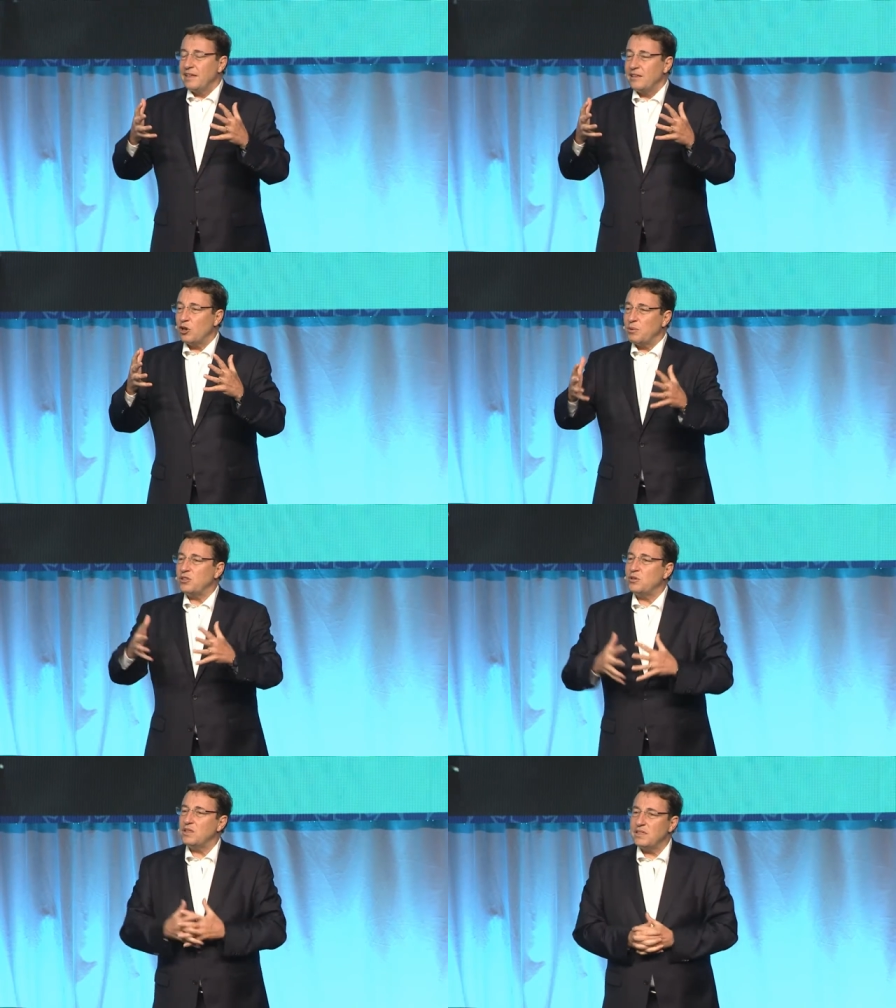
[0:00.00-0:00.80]
The
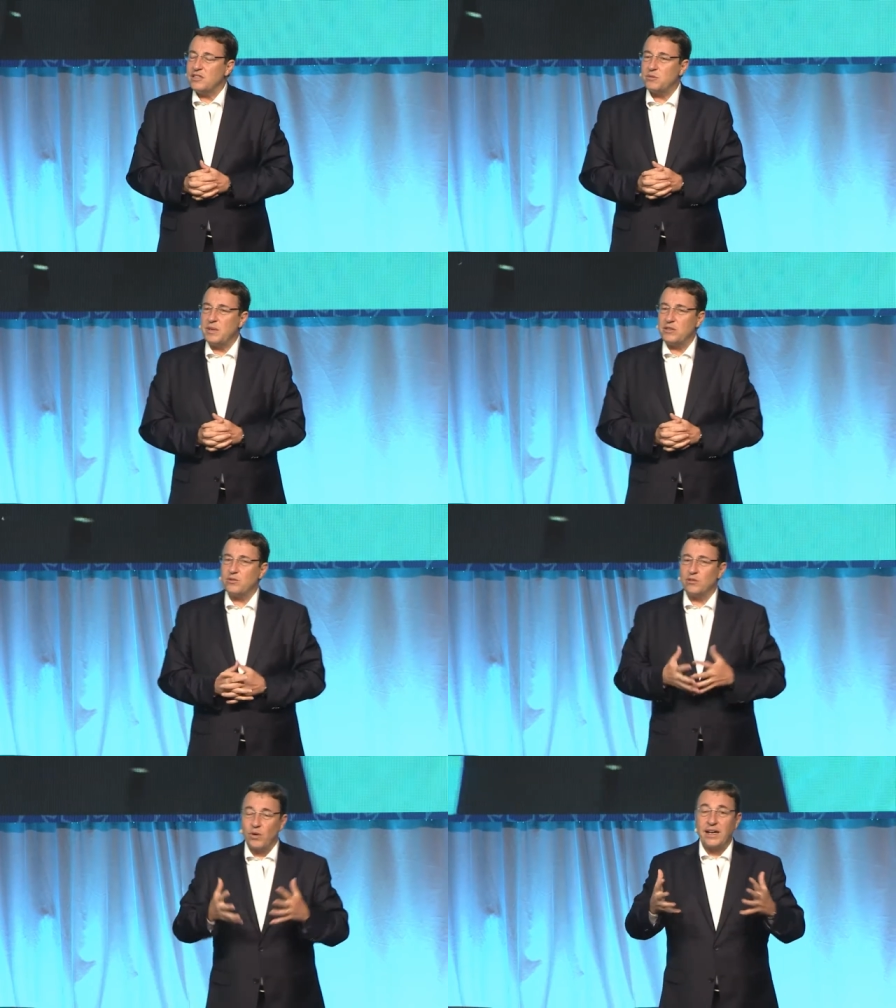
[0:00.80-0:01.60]
opportunity it speaks to
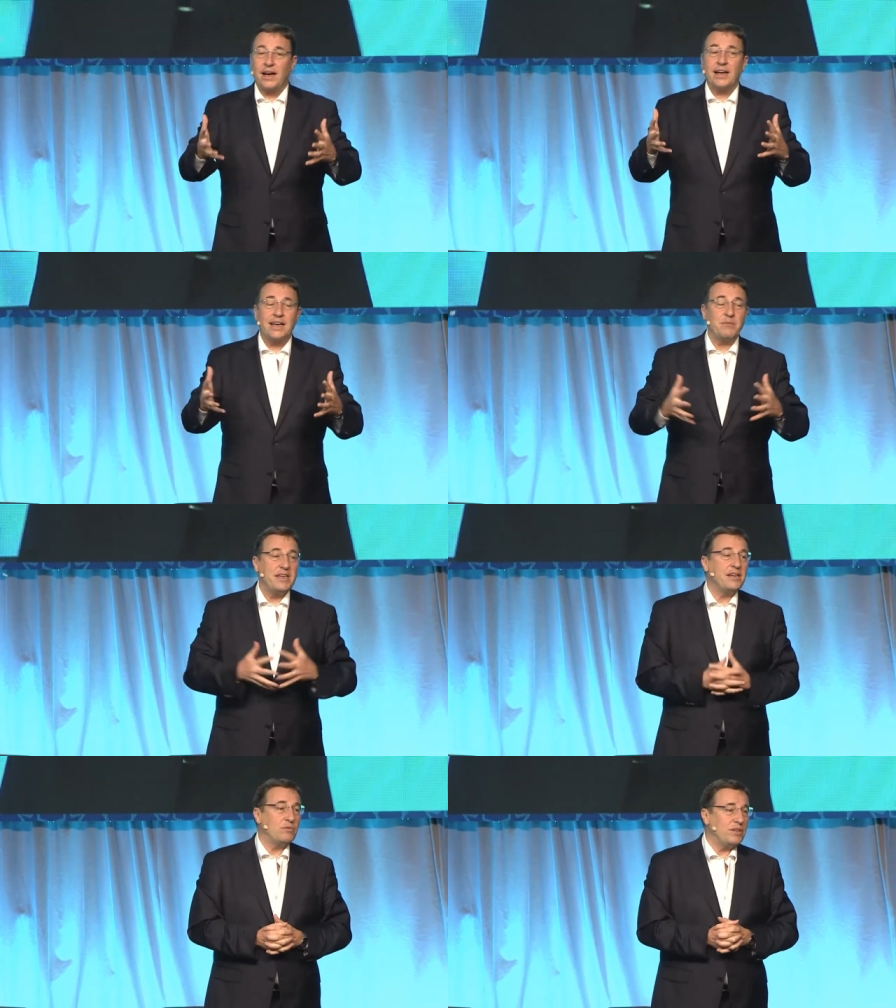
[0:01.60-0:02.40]
and why I am
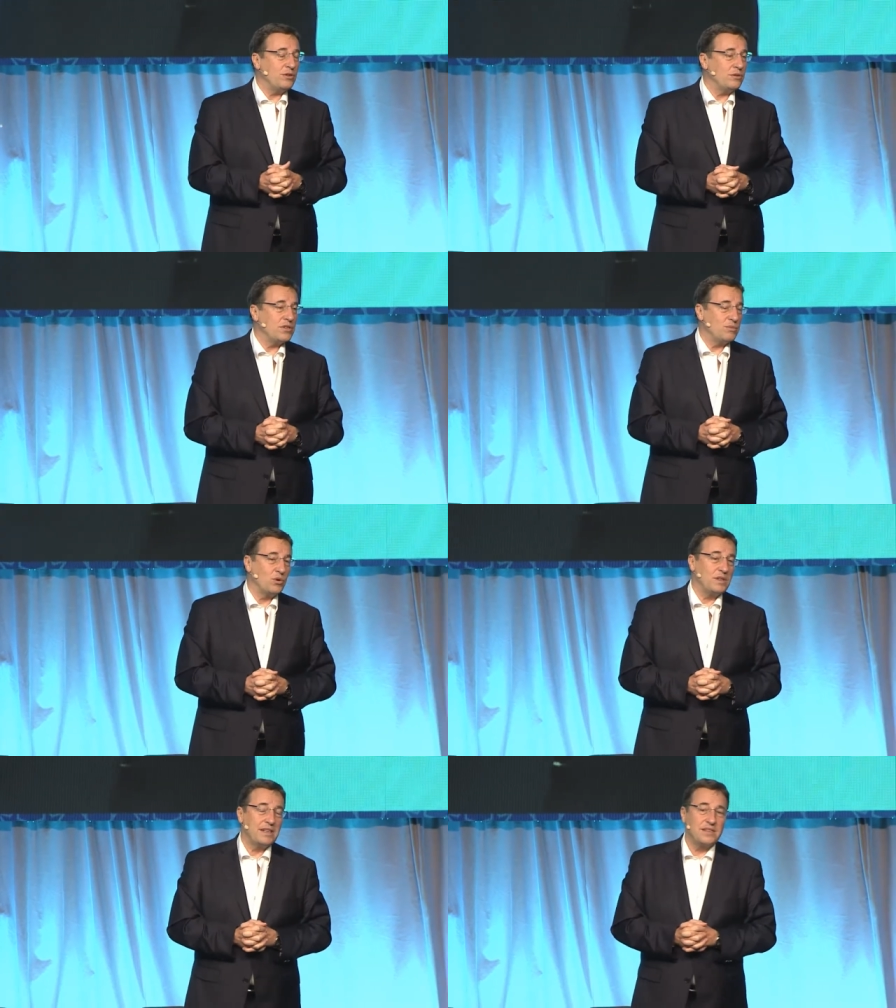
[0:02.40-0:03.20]
here with you this
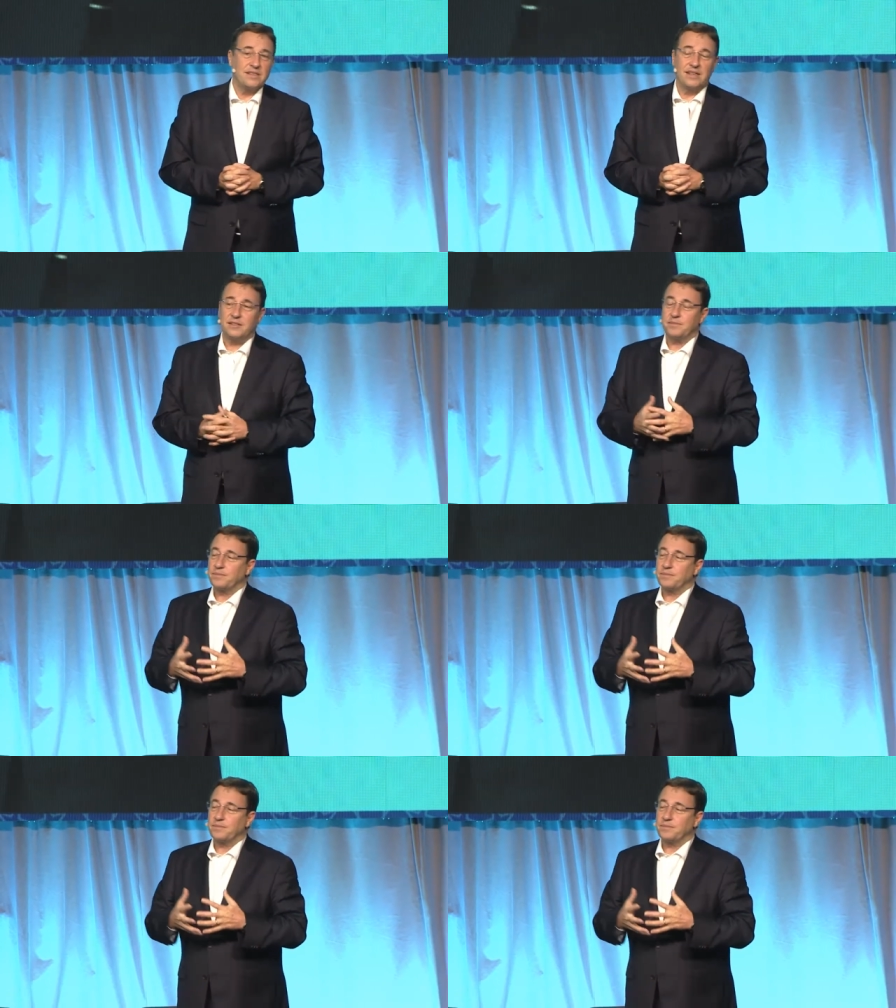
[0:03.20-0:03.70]
morning is that